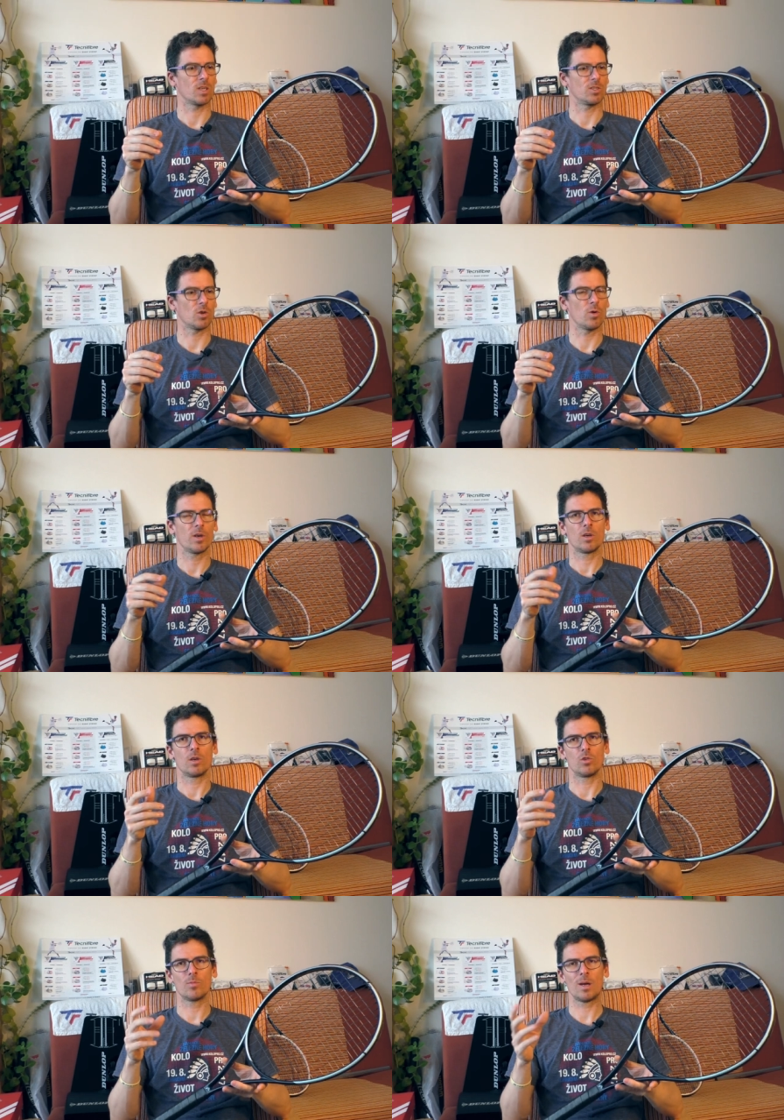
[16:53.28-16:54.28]
so
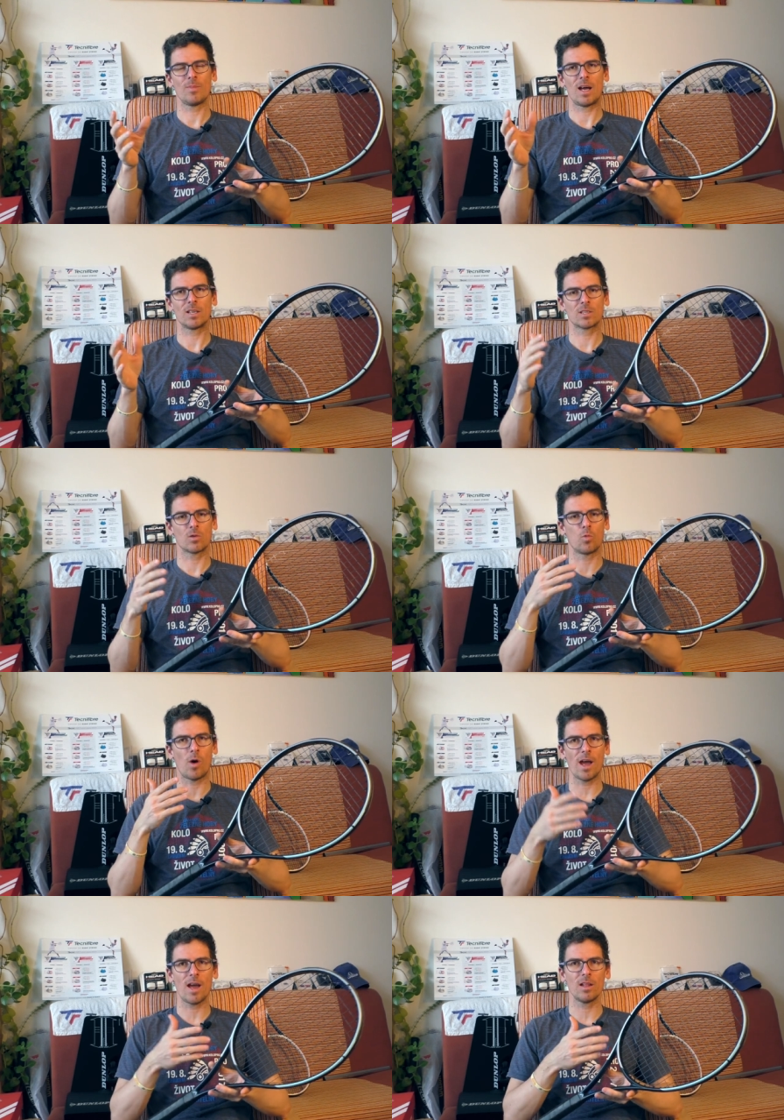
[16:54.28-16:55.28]
you might be asking
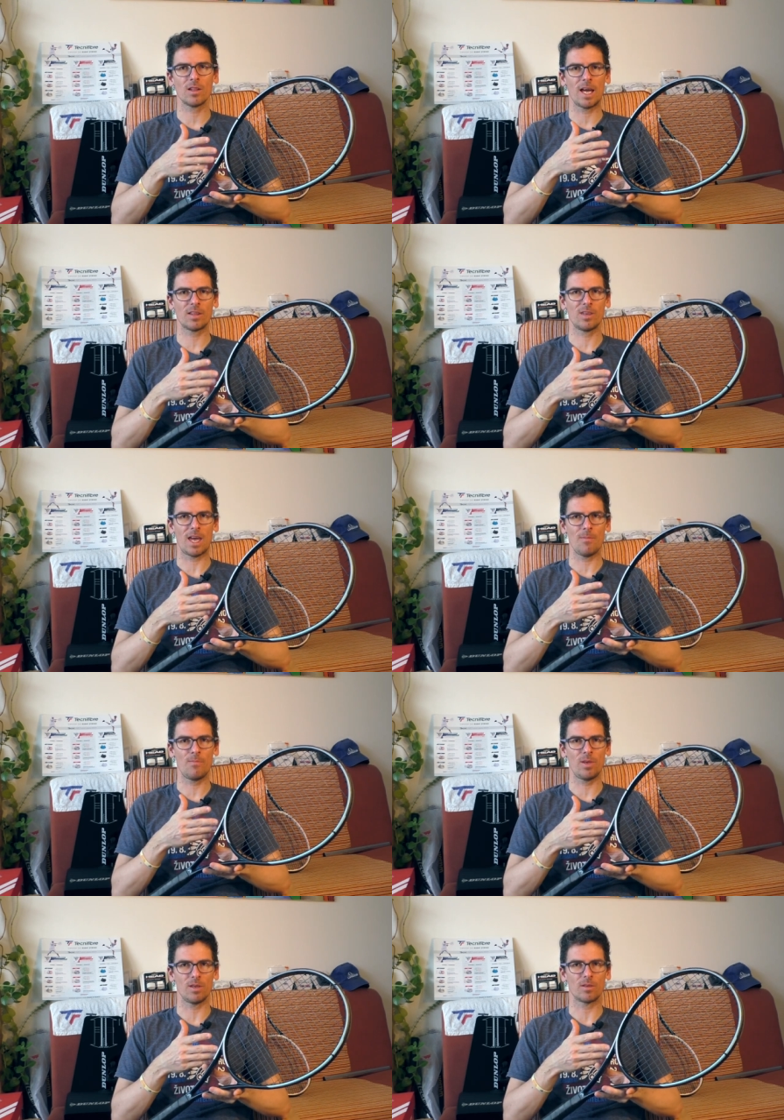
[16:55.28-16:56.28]
why I like the
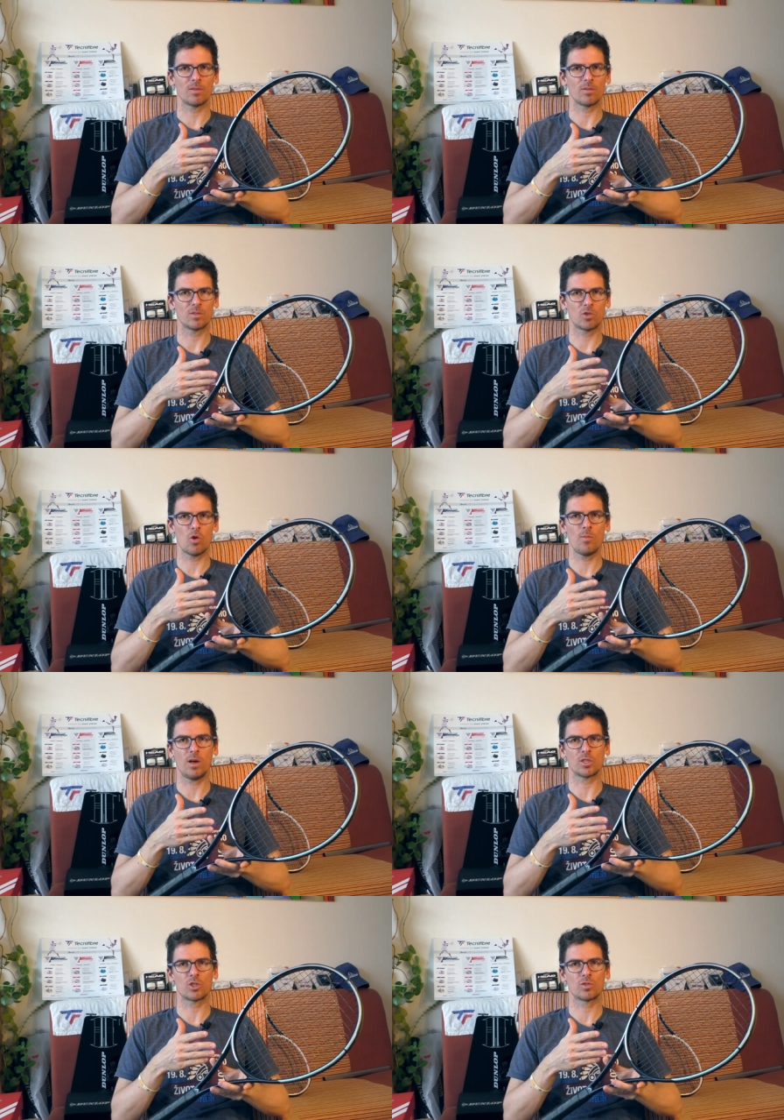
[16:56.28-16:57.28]
MP so
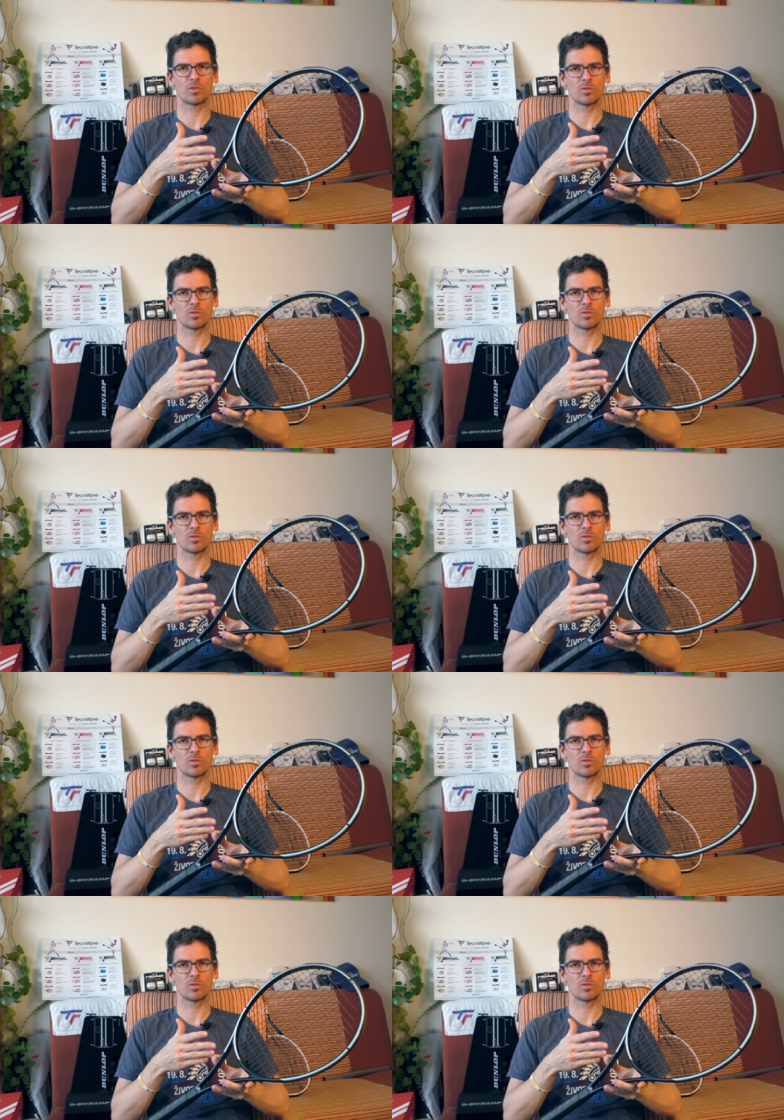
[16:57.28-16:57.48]
much.